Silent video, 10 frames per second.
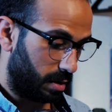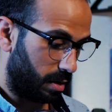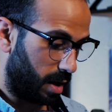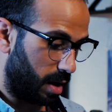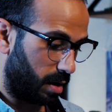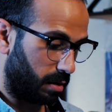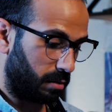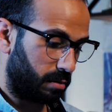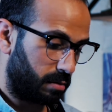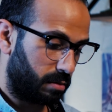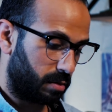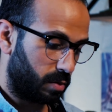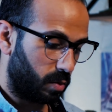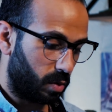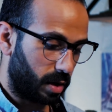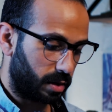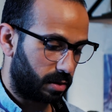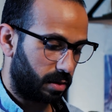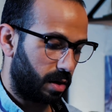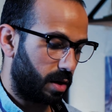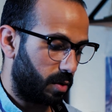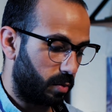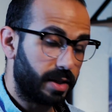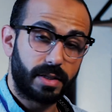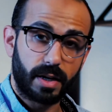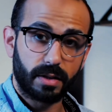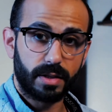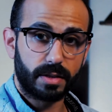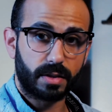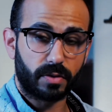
than what retail is.